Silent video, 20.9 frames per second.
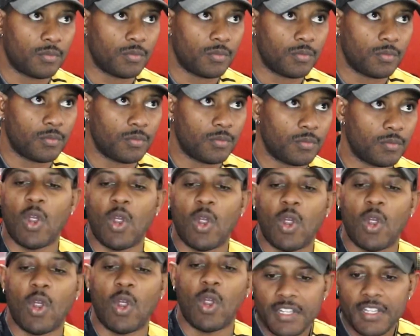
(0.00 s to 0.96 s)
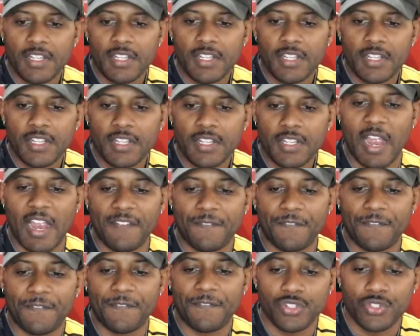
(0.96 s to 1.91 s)
rewind. This is my
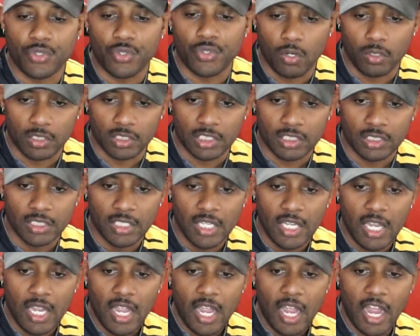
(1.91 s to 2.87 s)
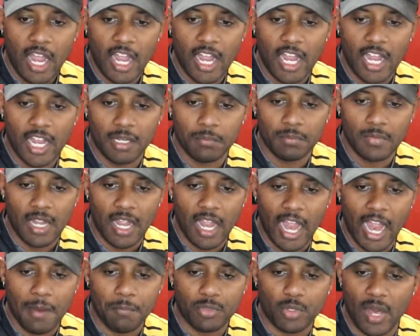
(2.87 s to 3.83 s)
first controller.
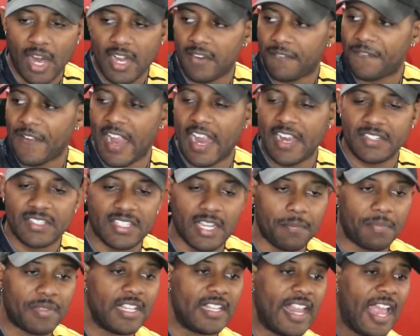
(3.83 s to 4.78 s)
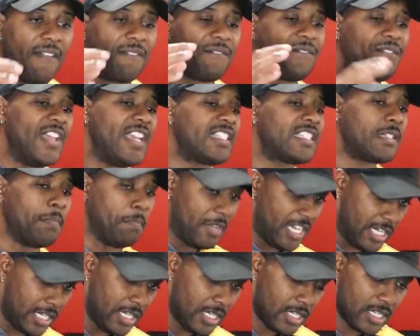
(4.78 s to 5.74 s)
I'm trying to find something that fits
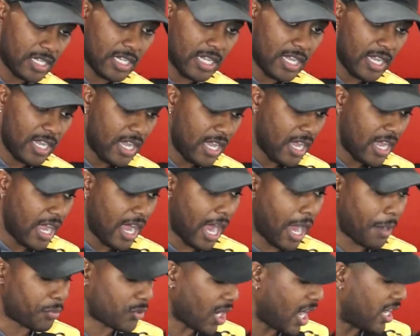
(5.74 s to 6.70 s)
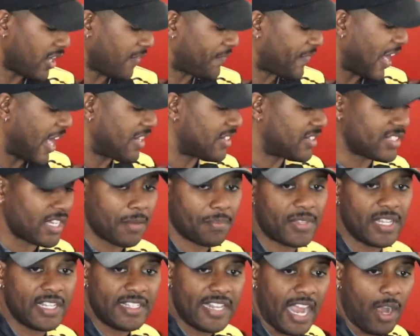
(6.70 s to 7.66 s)
me. I'm trying to find
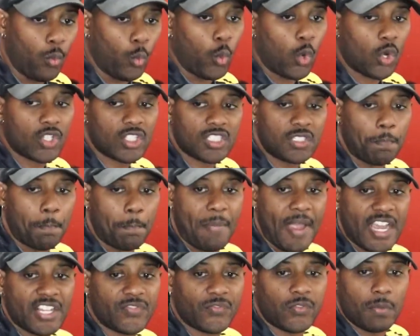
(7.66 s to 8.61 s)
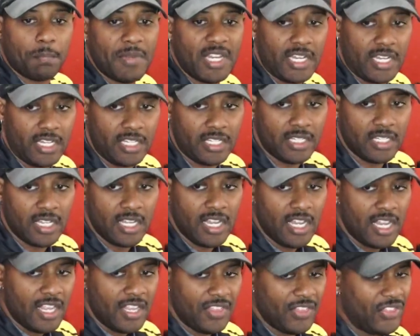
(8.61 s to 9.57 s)
something that works best for me.
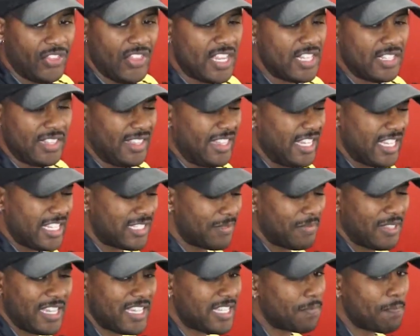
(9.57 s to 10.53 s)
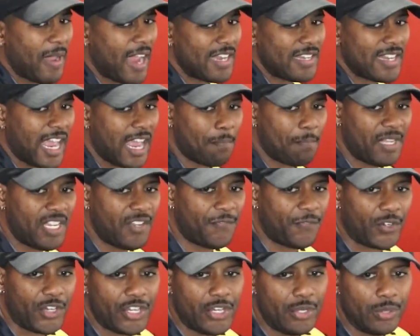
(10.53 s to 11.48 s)
This might not be
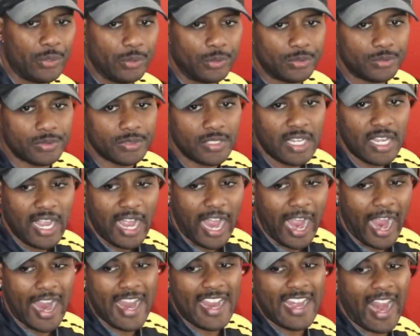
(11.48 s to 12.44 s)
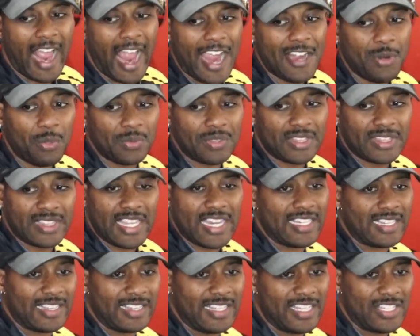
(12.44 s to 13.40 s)
for you. And I don't
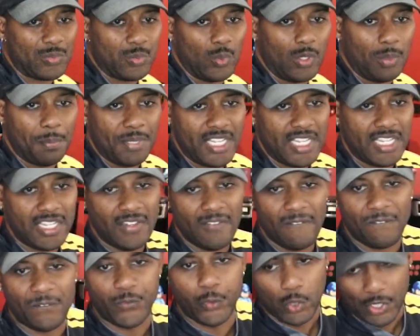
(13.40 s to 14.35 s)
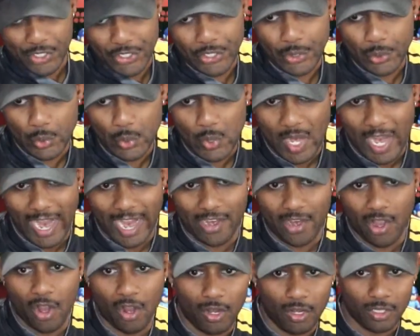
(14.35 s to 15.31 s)
think this will be for you
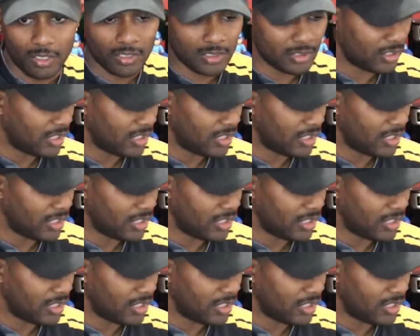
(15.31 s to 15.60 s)
at all.